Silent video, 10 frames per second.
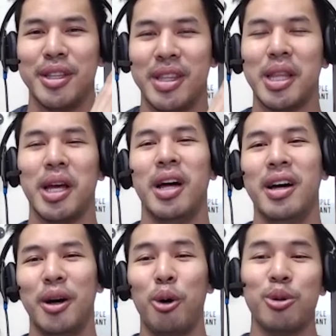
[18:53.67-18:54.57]

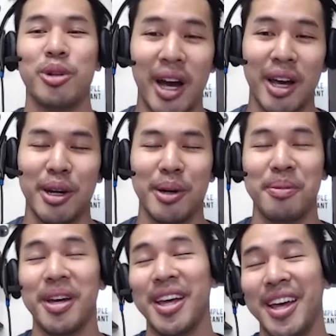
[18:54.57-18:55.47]
the whole tie it up
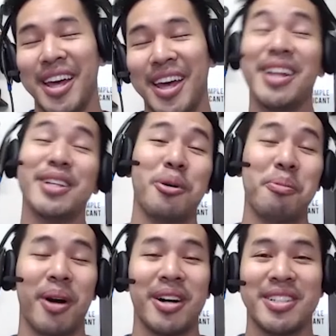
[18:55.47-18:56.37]
in this whole
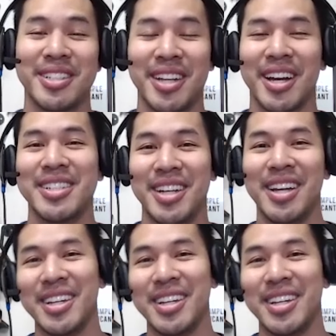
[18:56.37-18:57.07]
process, like I said,